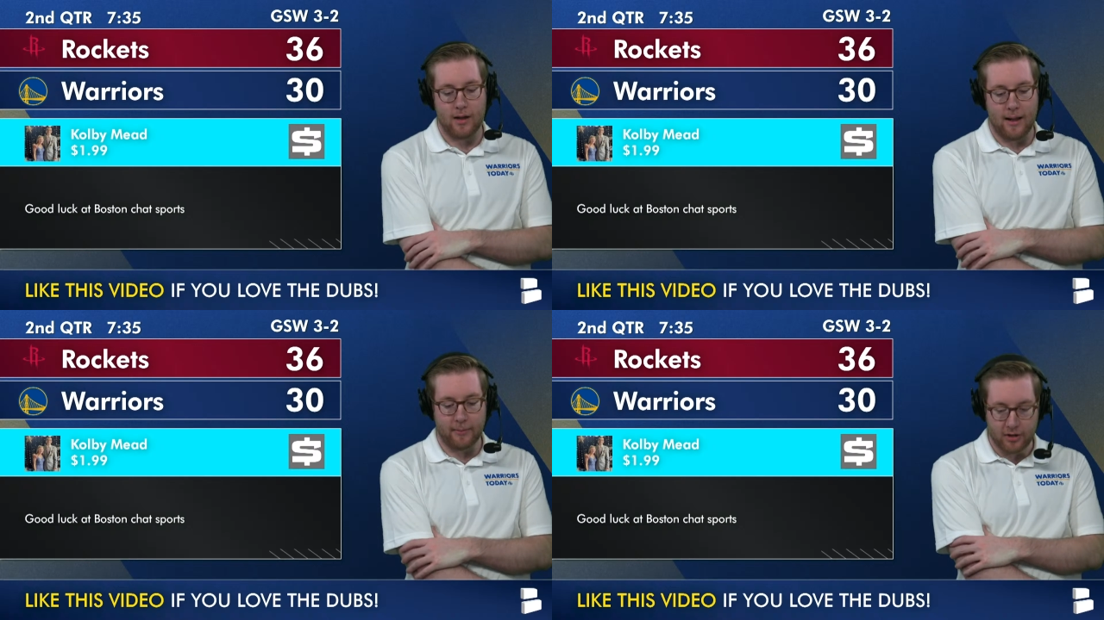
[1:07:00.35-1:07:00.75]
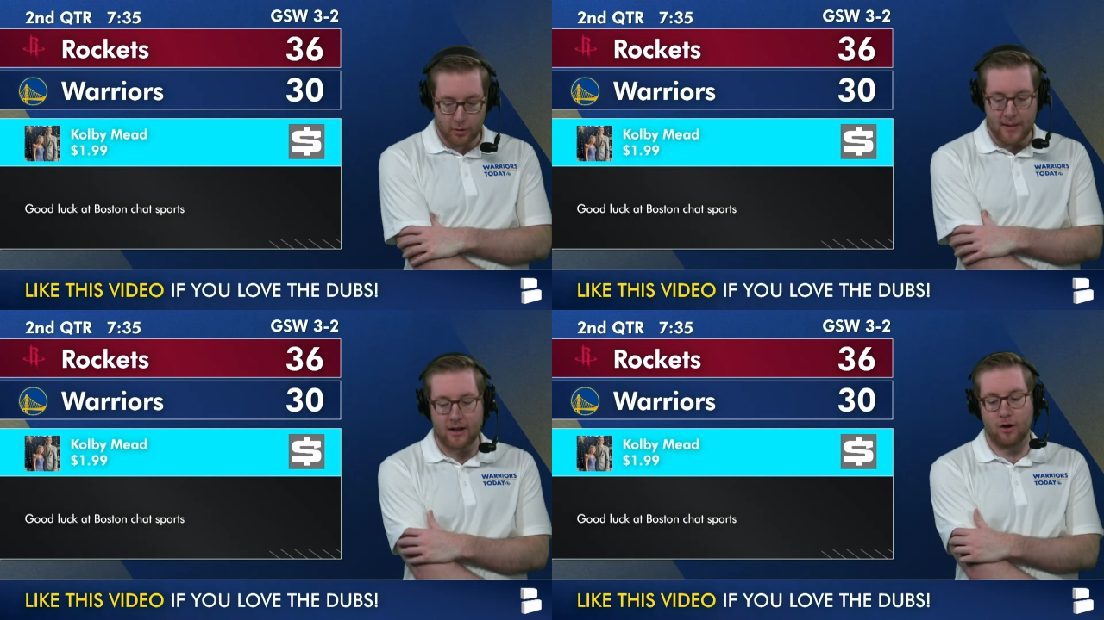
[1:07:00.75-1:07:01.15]
I'm going to go
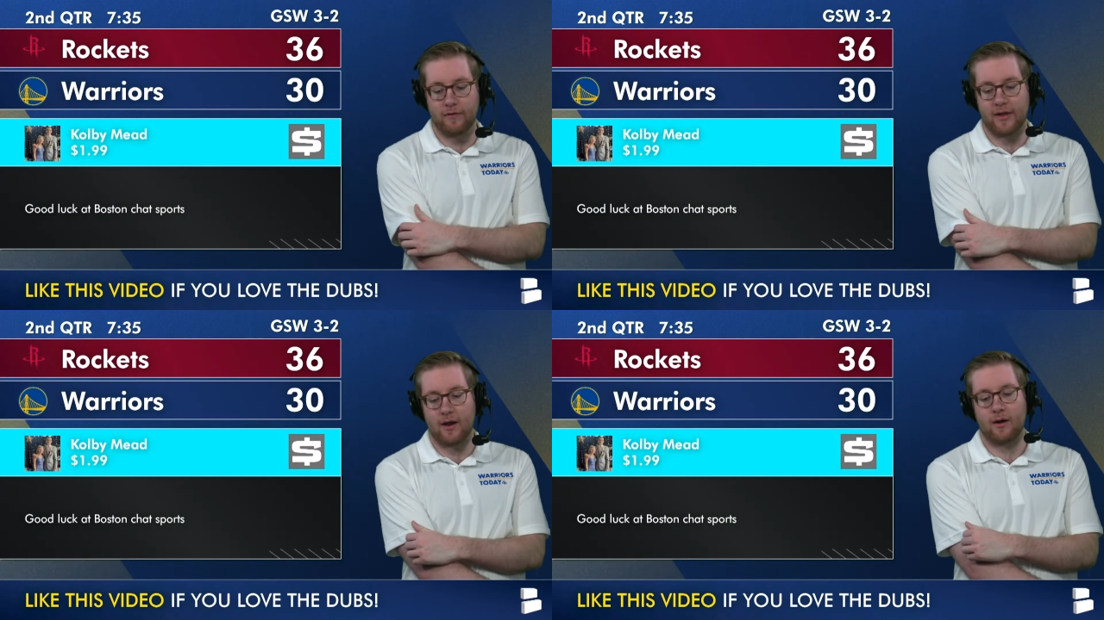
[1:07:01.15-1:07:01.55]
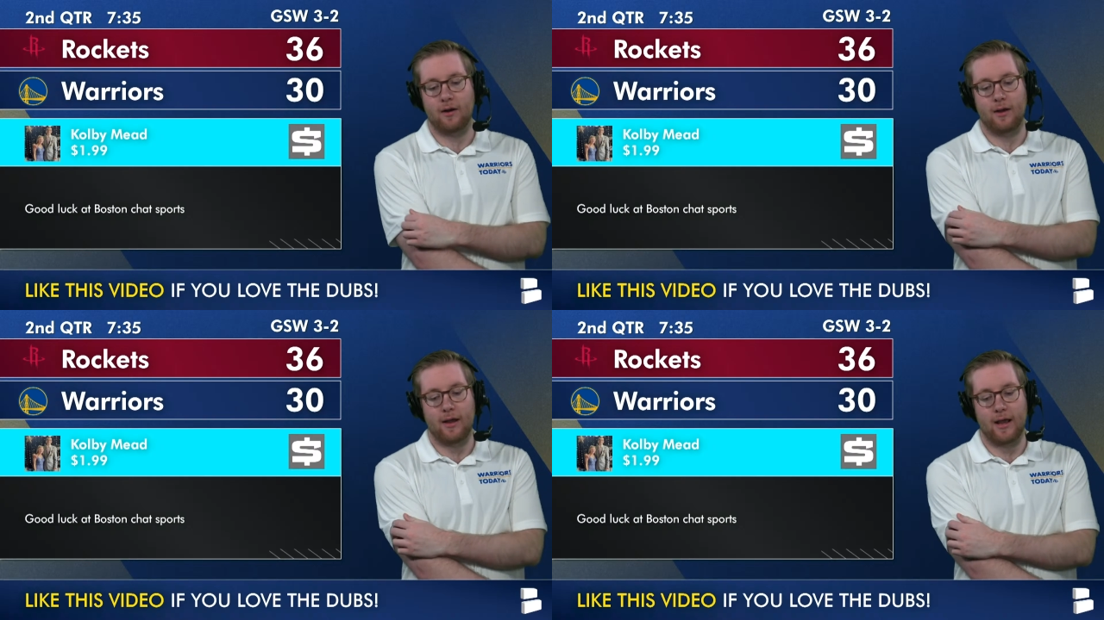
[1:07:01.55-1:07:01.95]
back over there,
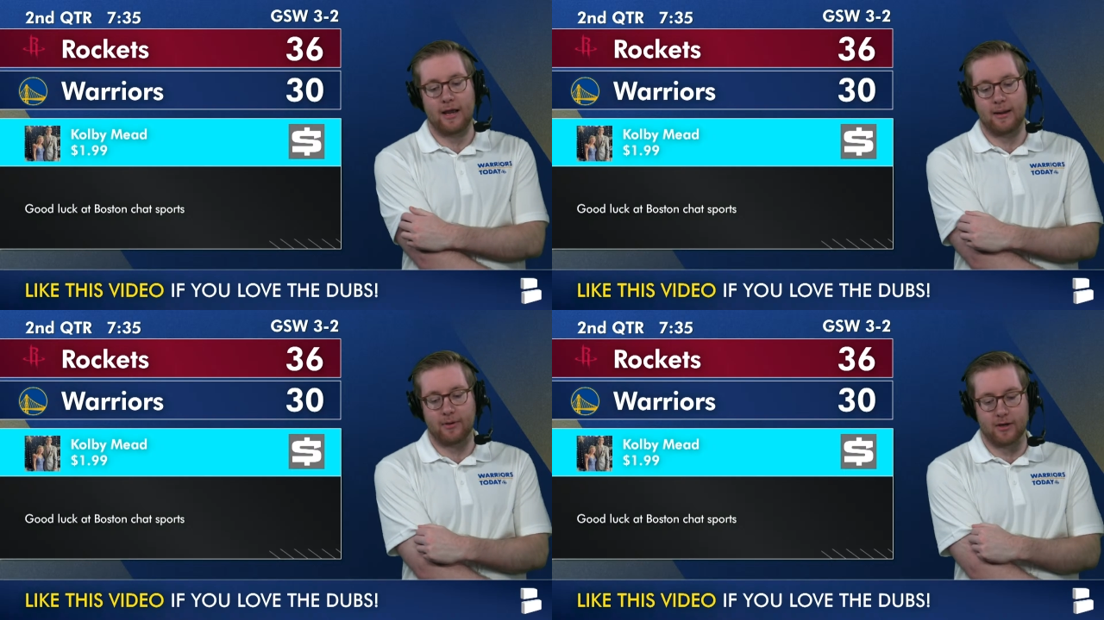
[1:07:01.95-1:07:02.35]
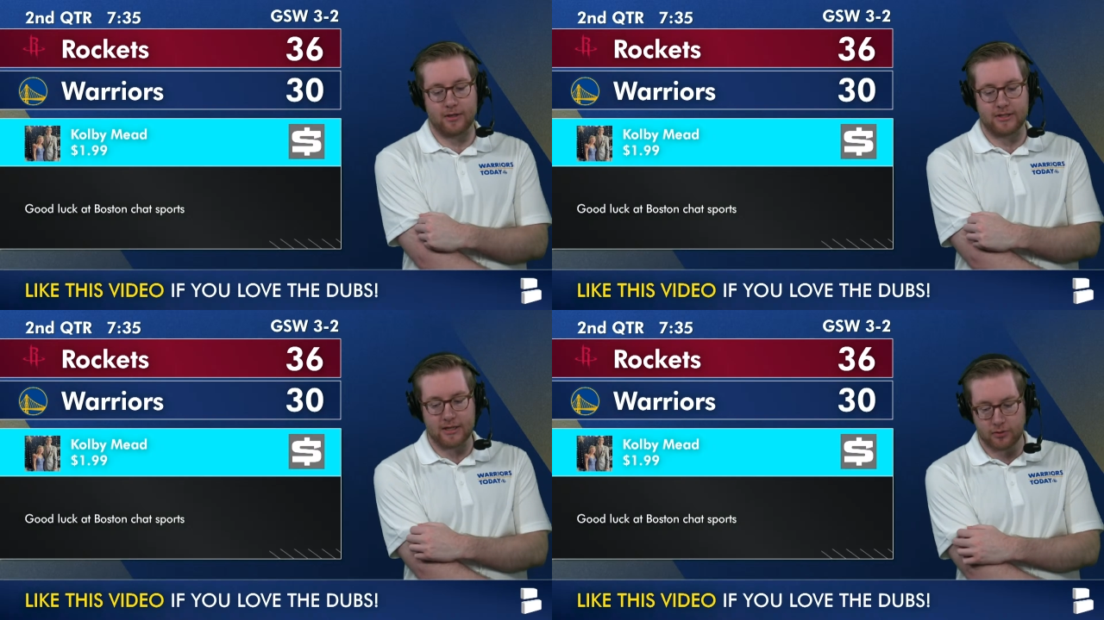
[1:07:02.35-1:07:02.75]
and I'm going to
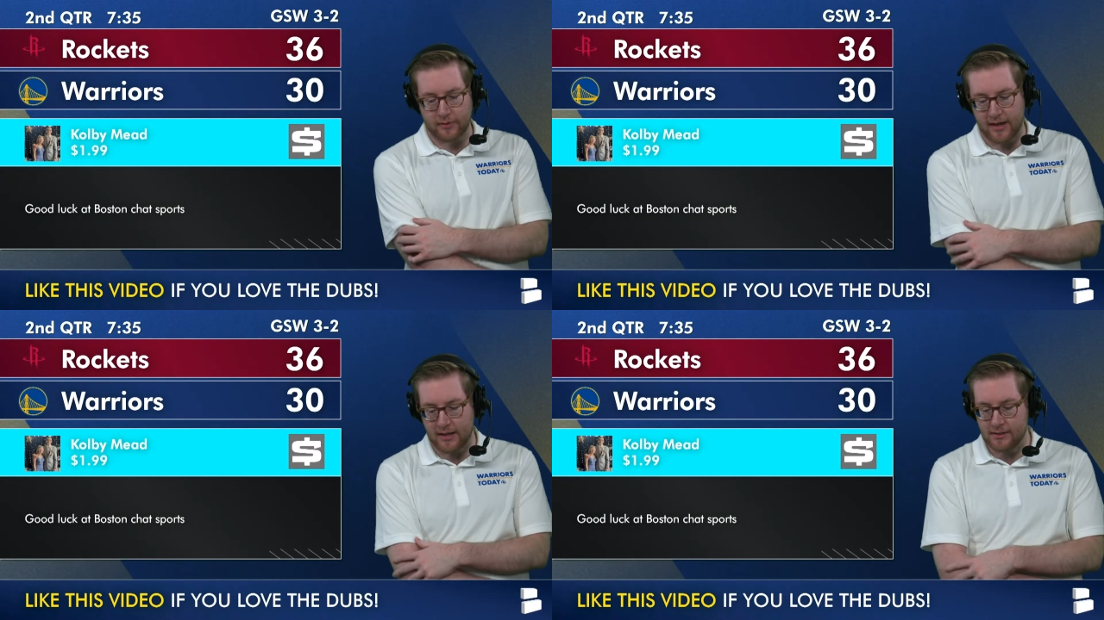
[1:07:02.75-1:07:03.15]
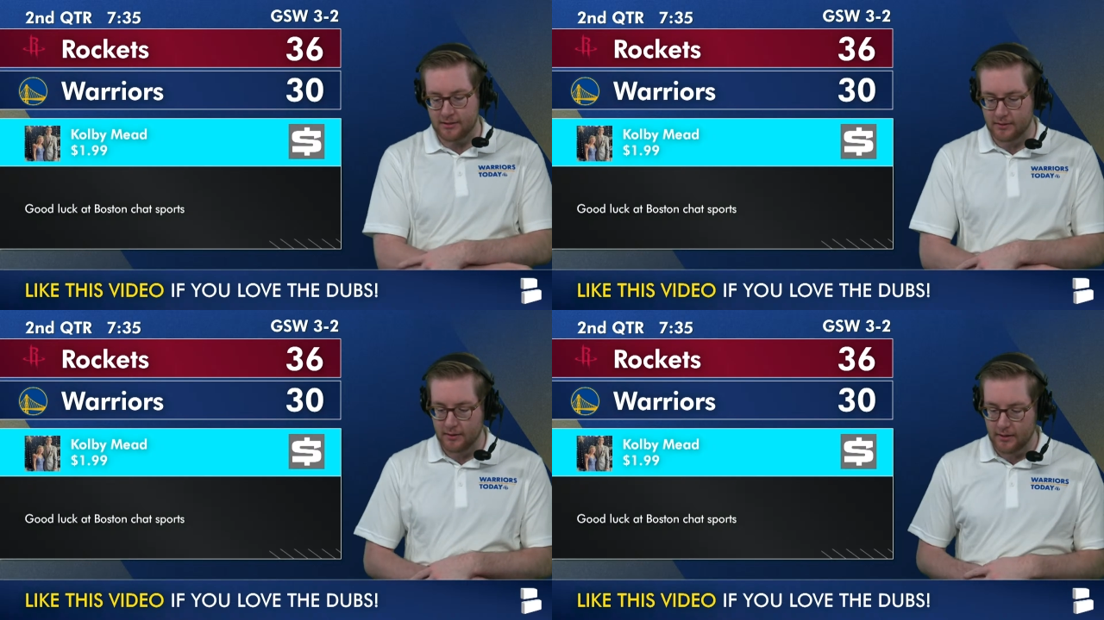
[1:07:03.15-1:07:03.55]
take the reins,